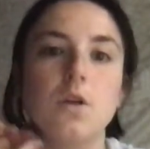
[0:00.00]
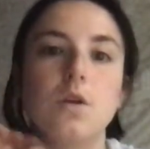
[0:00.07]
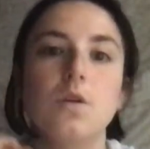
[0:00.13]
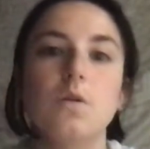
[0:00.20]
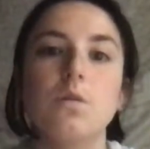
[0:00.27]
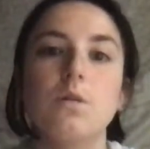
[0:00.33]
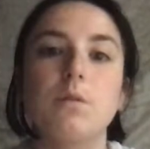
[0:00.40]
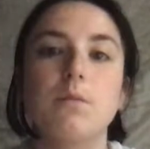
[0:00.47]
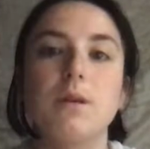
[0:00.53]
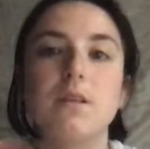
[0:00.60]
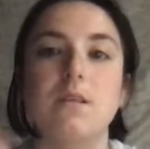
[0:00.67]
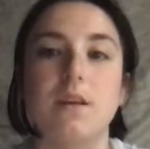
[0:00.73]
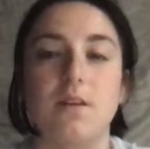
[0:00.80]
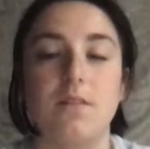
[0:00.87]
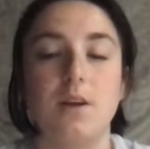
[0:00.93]
you would be
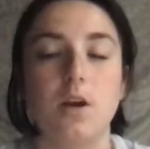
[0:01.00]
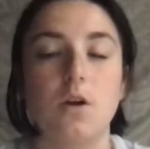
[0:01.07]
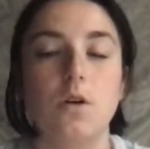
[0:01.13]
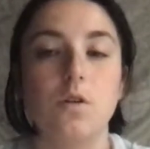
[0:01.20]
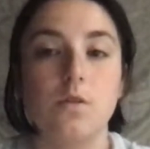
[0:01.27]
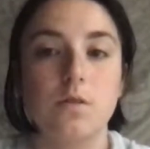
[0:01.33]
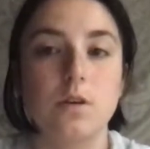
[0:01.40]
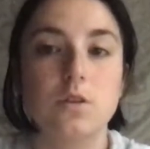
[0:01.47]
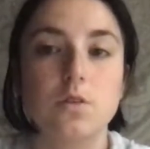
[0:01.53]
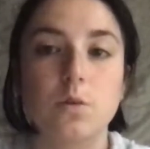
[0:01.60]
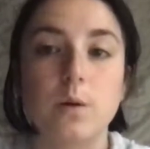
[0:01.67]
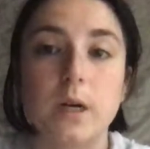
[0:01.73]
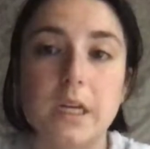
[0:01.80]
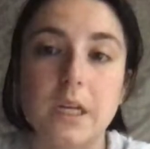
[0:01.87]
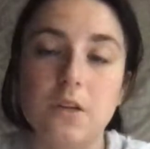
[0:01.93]
saving over
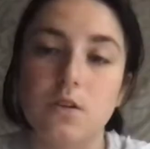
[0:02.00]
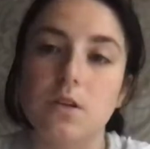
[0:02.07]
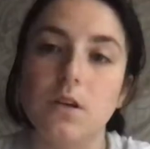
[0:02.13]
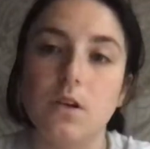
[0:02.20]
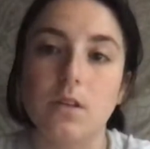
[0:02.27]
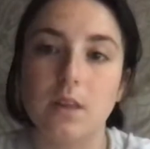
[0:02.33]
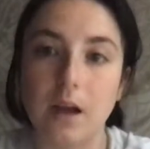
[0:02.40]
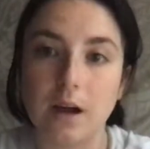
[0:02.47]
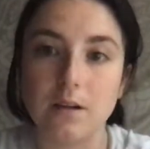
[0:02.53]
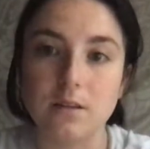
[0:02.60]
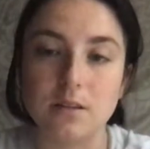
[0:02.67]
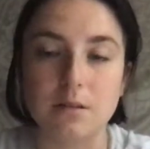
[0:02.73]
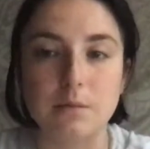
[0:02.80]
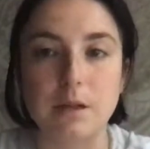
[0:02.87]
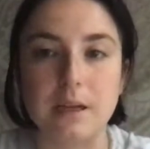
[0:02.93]

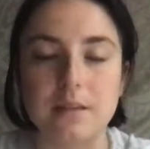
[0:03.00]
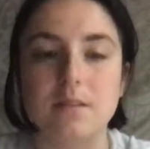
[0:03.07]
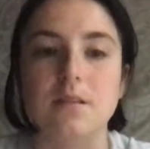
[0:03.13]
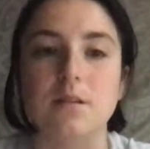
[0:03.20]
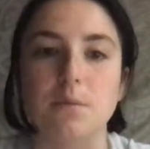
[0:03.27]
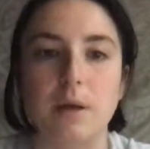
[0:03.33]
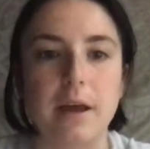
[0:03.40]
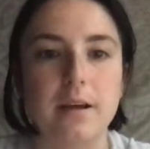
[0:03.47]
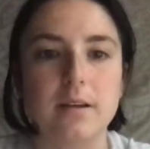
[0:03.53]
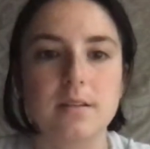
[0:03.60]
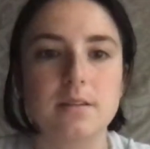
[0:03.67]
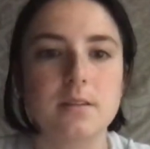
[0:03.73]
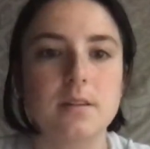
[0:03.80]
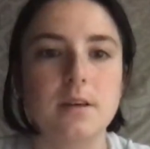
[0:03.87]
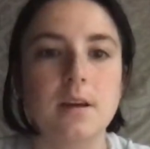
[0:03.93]
22,000 plastic bags.